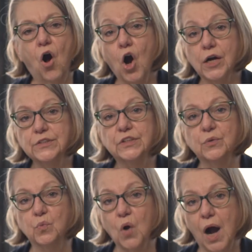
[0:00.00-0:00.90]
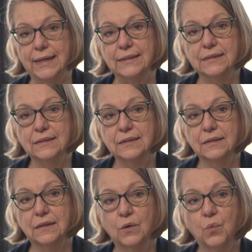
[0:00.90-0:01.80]
hard to write
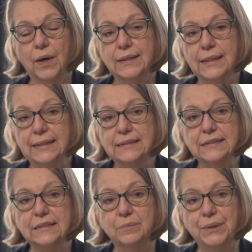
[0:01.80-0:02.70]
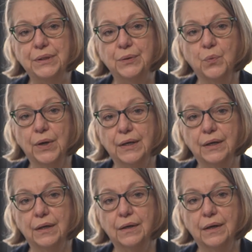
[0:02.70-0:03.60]
what needs to be
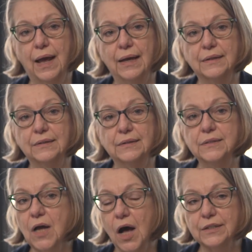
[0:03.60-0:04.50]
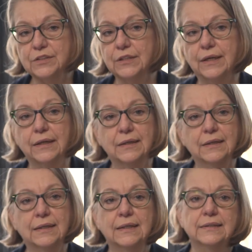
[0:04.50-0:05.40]
written and not to
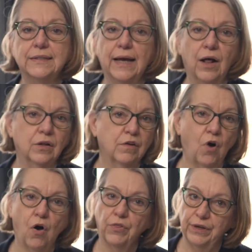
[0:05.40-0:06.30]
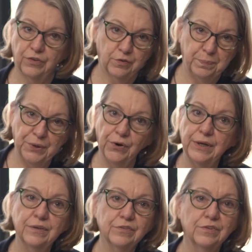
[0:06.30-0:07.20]
tell of all the
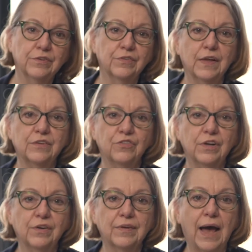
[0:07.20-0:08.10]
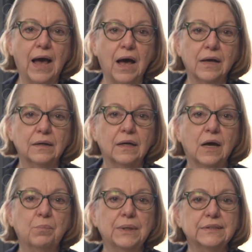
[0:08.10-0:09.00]
experiences that she has had,
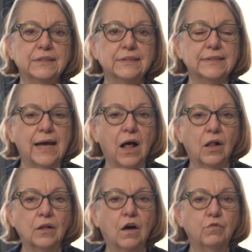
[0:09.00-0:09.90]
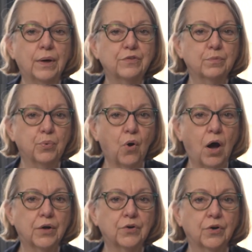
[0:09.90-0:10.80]
but to tell of what's
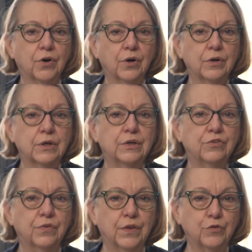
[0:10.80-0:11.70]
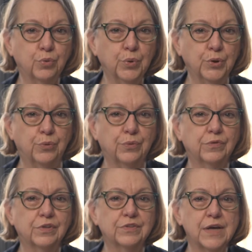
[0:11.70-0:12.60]
brought her to the truth,
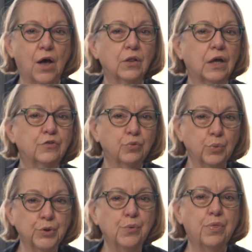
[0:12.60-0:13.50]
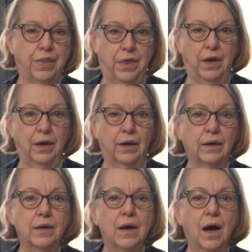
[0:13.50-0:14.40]
to tell a true
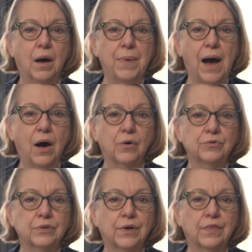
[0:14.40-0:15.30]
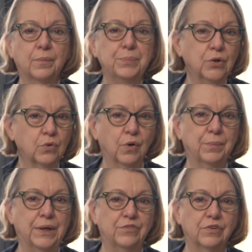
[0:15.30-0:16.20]
thing about the
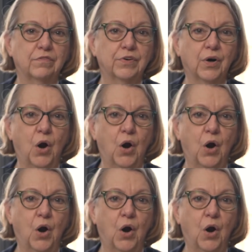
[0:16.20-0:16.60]
pilgrimage of her